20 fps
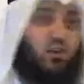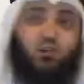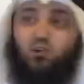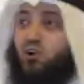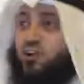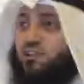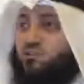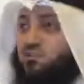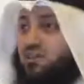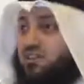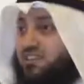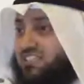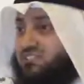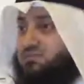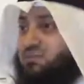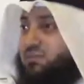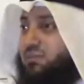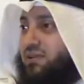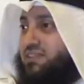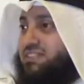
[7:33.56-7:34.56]
called me? These
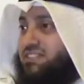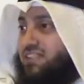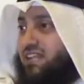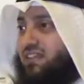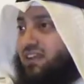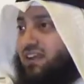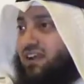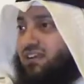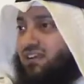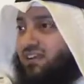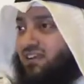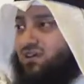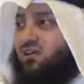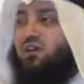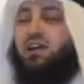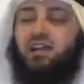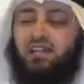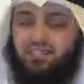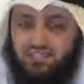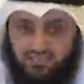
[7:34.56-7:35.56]
people are still there,
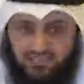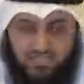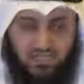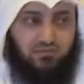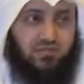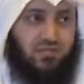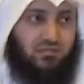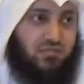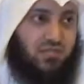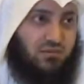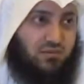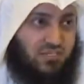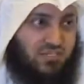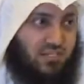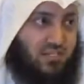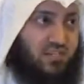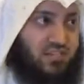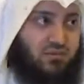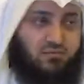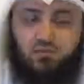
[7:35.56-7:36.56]
He says, come,
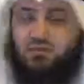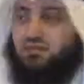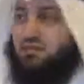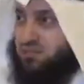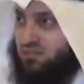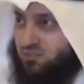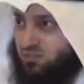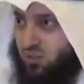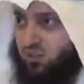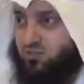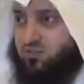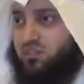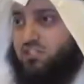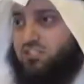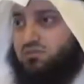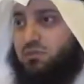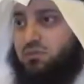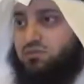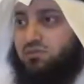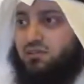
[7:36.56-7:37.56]
Sheikh, come, talk to
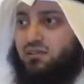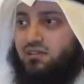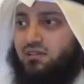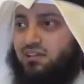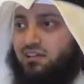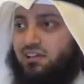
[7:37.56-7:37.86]
these people.